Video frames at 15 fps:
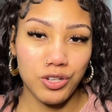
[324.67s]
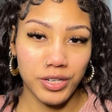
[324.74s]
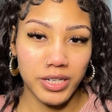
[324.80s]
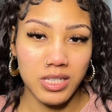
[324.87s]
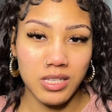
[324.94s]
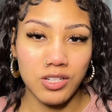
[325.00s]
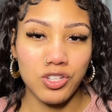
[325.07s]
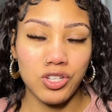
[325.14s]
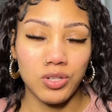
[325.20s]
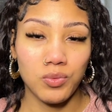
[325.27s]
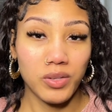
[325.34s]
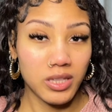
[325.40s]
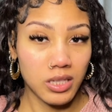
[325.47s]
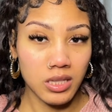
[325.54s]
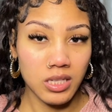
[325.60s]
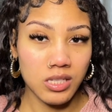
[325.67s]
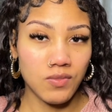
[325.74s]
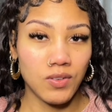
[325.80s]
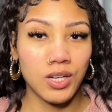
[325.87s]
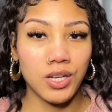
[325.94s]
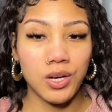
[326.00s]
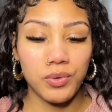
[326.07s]
your attention within this
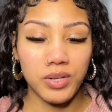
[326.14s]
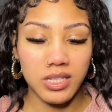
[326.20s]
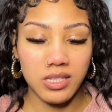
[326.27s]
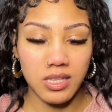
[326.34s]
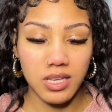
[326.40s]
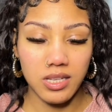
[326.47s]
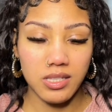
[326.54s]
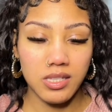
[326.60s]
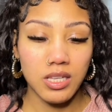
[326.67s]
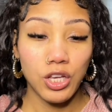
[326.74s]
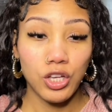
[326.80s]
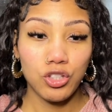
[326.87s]
video is this.